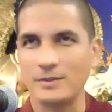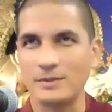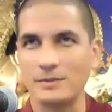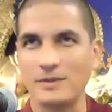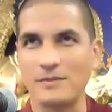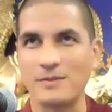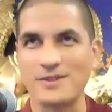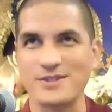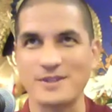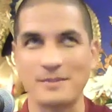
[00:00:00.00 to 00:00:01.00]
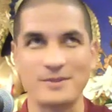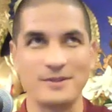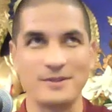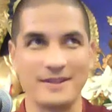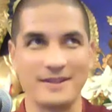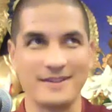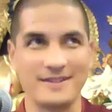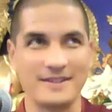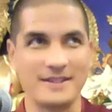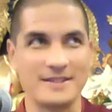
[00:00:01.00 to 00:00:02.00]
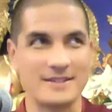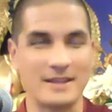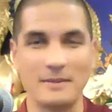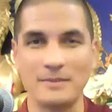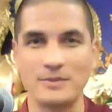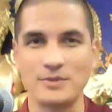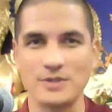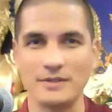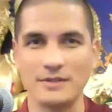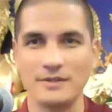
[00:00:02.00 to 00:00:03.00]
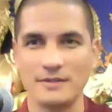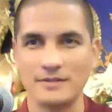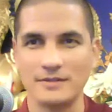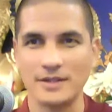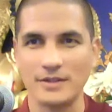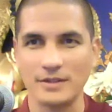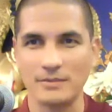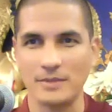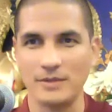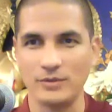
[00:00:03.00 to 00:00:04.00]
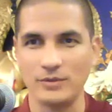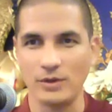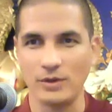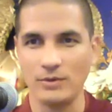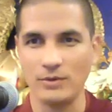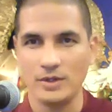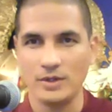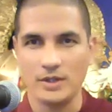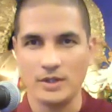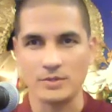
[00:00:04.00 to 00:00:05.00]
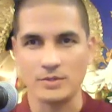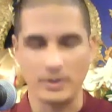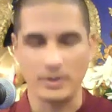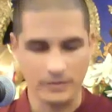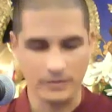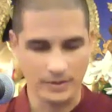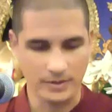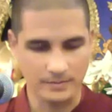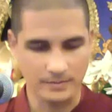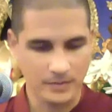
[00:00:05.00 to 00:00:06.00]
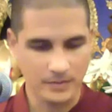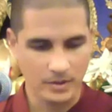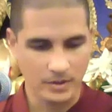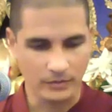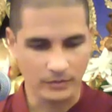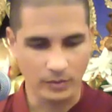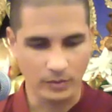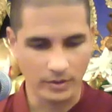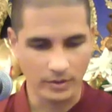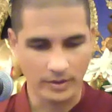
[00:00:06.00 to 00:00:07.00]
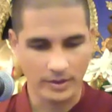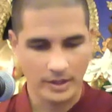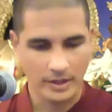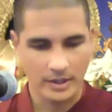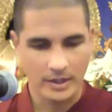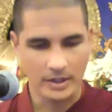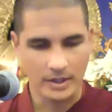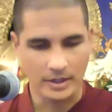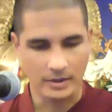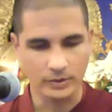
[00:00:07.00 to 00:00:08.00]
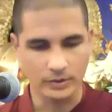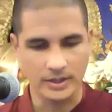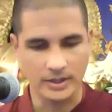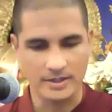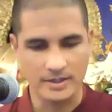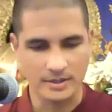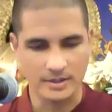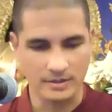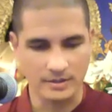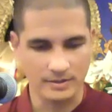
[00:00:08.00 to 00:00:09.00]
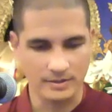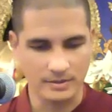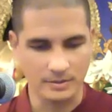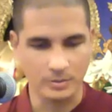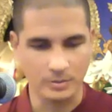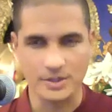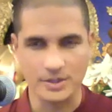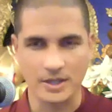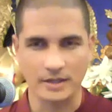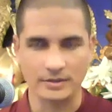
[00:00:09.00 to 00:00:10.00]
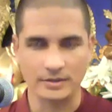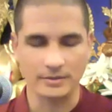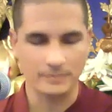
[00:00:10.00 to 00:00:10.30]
we have a precious opportunity. It's Lhabab Duchen, I think many of you know, is one of the four holy days in the Buddhist calendar.